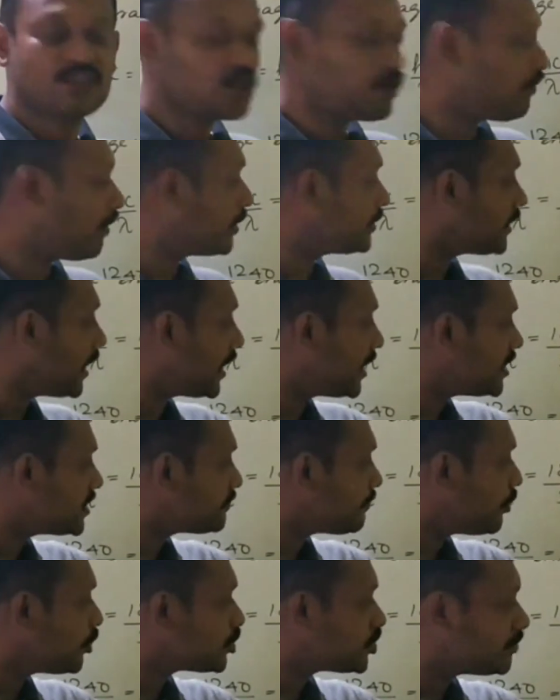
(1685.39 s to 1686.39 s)
So what that
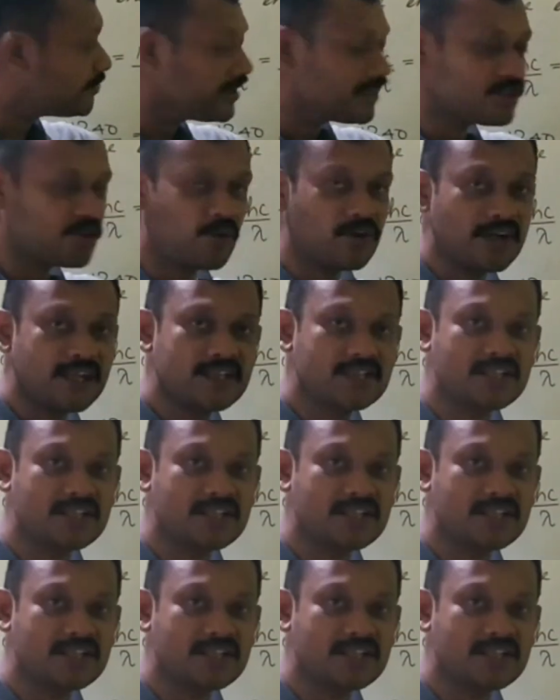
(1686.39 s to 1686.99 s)
is possible is only